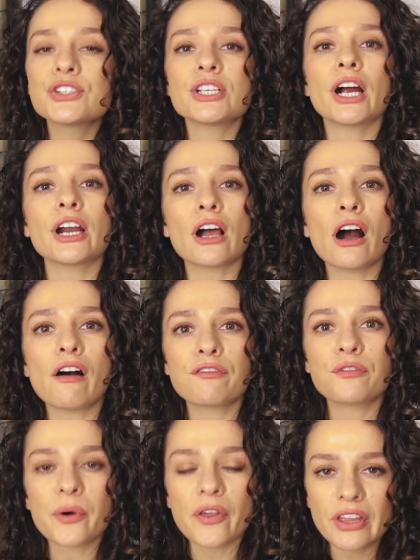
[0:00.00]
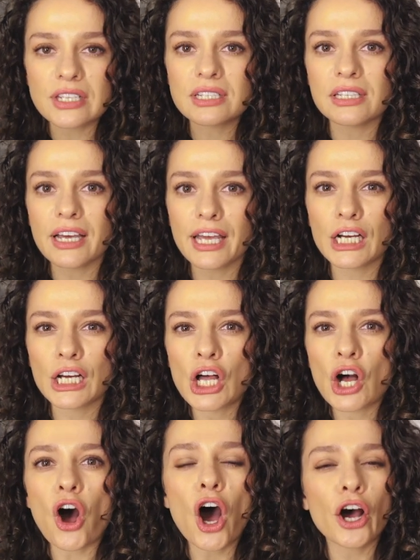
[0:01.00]
start off with this like
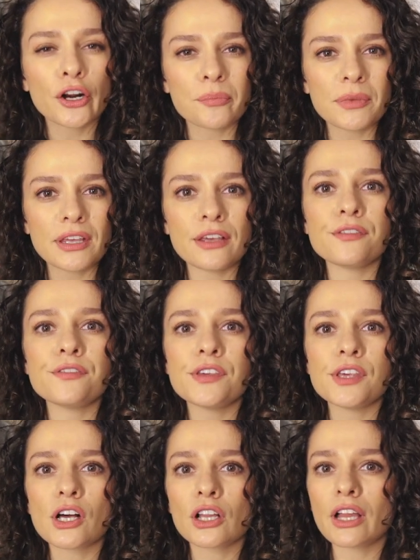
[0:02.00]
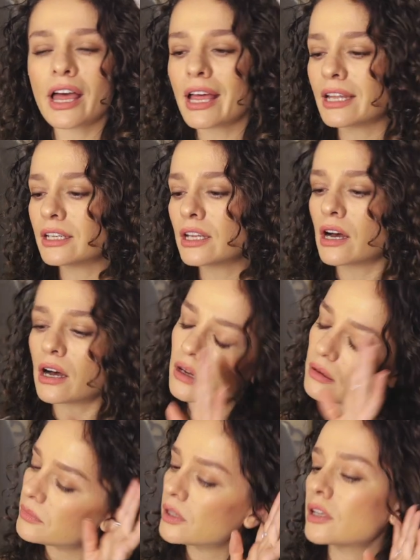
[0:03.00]
autumny feel and
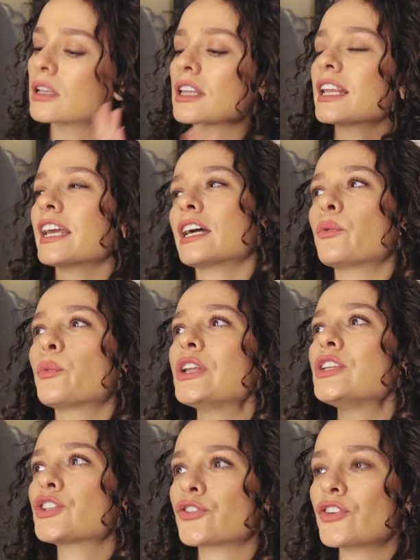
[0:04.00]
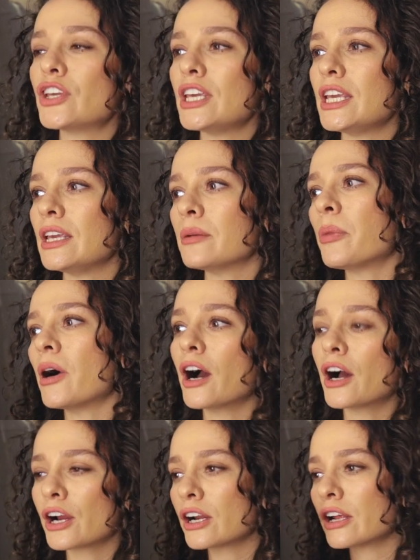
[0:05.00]
like wintry
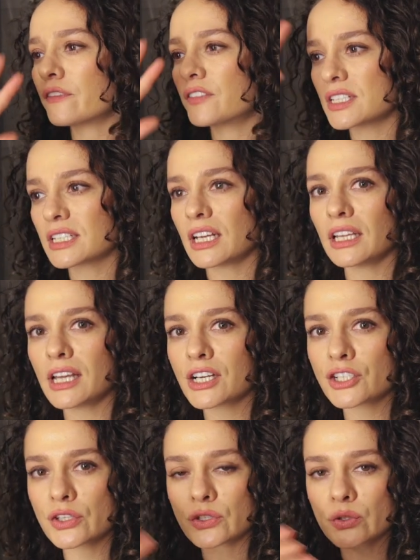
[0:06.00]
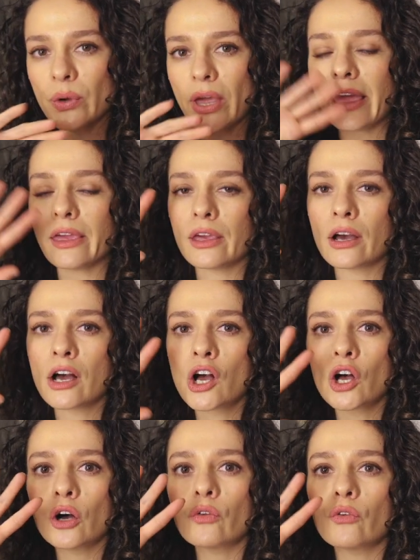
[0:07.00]
part of this collection, so a
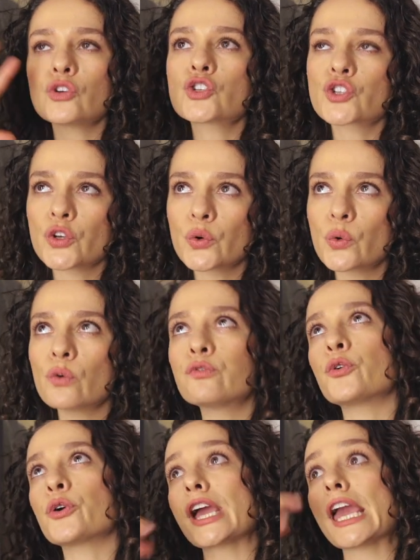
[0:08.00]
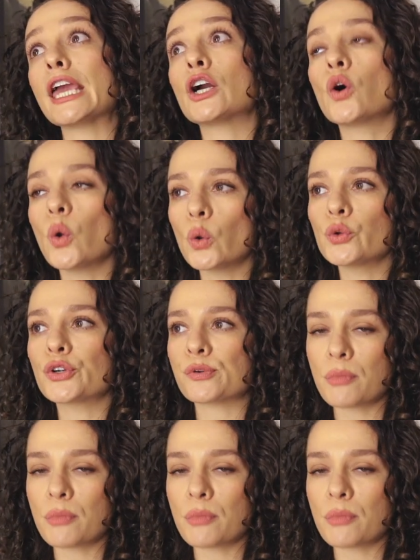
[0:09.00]
shoe for a colder